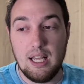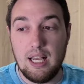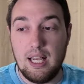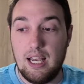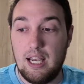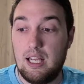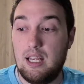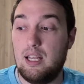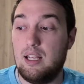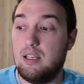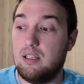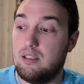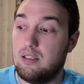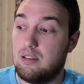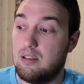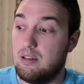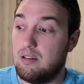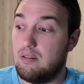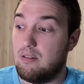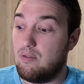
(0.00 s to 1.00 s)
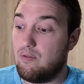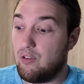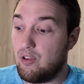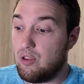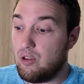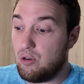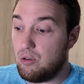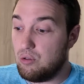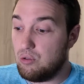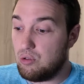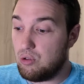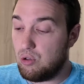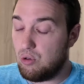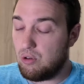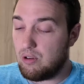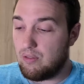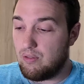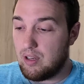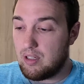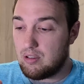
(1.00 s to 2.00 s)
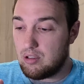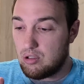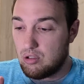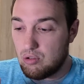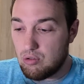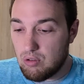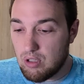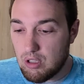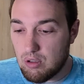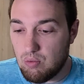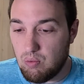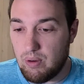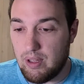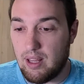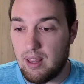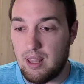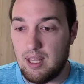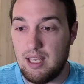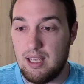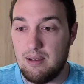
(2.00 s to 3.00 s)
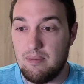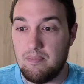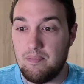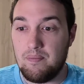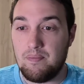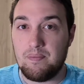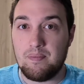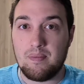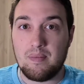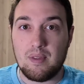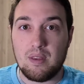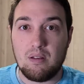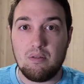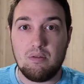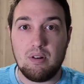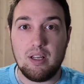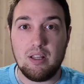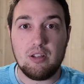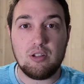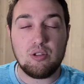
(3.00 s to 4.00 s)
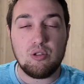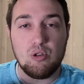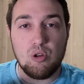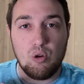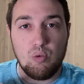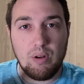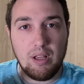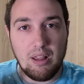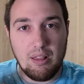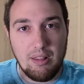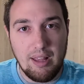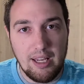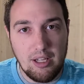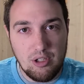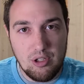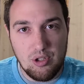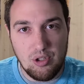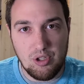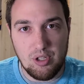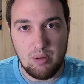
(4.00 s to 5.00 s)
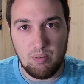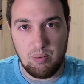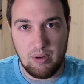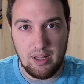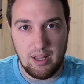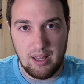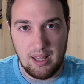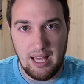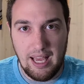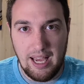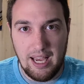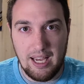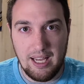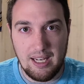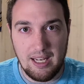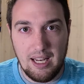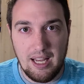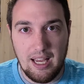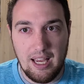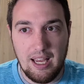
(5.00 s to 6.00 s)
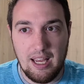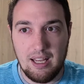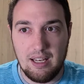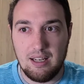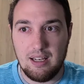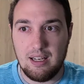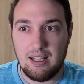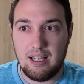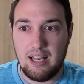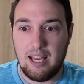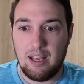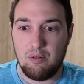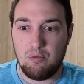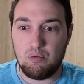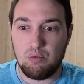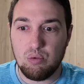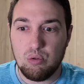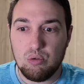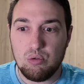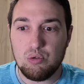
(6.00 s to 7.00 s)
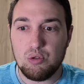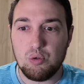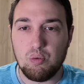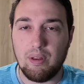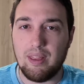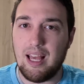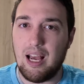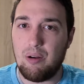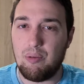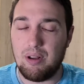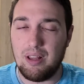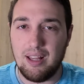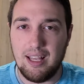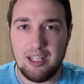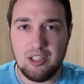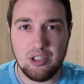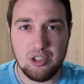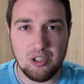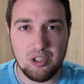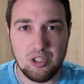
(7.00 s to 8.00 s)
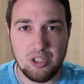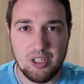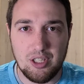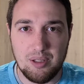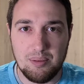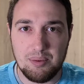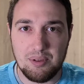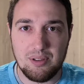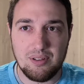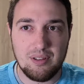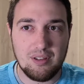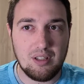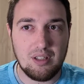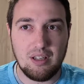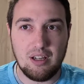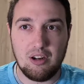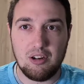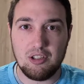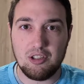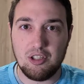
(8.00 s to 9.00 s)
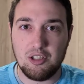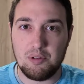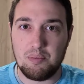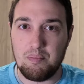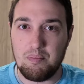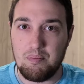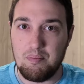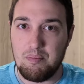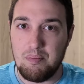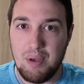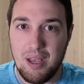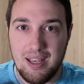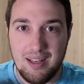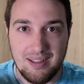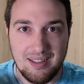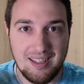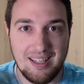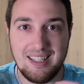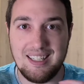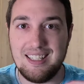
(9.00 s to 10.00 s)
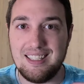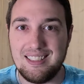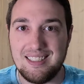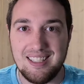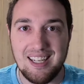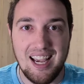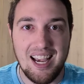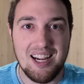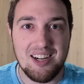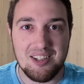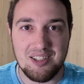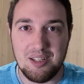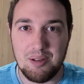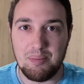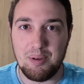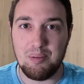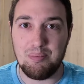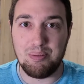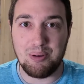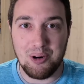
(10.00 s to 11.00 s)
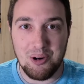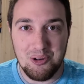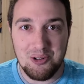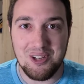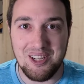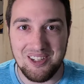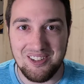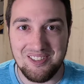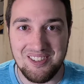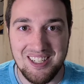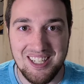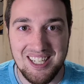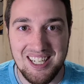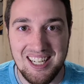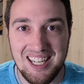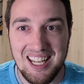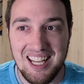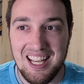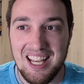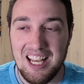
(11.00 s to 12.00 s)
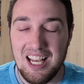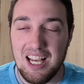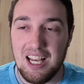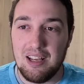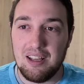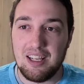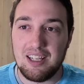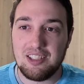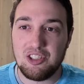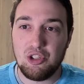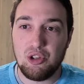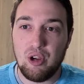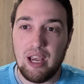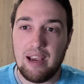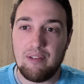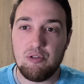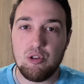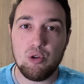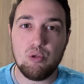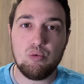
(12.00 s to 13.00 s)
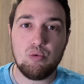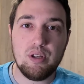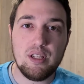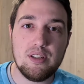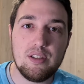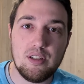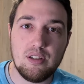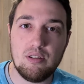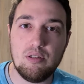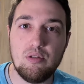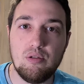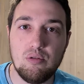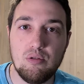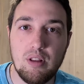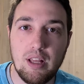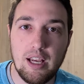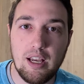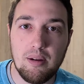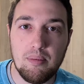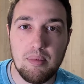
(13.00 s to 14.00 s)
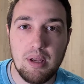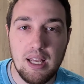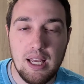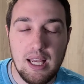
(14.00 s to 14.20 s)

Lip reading: And for those who are very strict with it, right, there's no relationship with that. And rules without relationships are just meant and desired to be broken, right? Because you have no reason to do them.